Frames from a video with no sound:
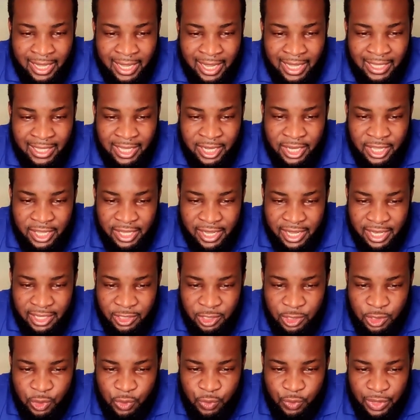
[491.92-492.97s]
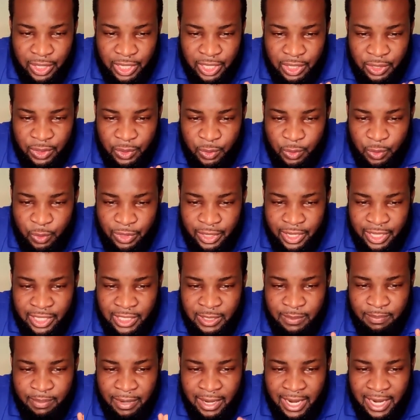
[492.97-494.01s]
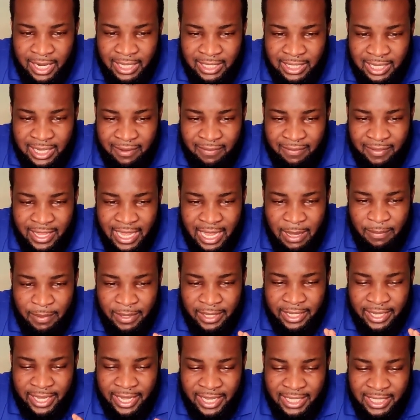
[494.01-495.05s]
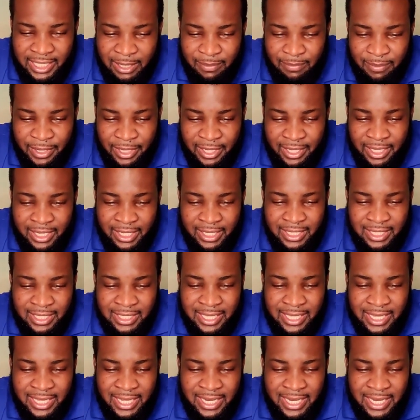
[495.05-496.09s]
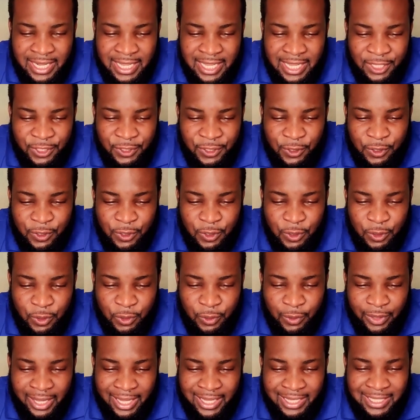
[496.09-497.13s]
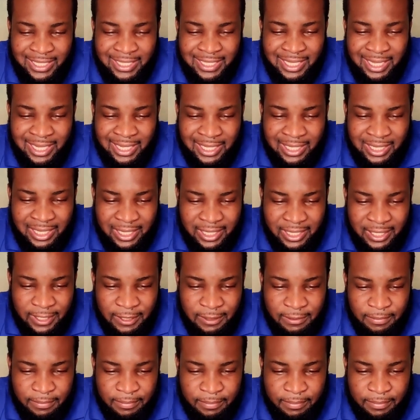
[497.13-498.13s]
And then you can just read through this part of the application, because they need to know exactly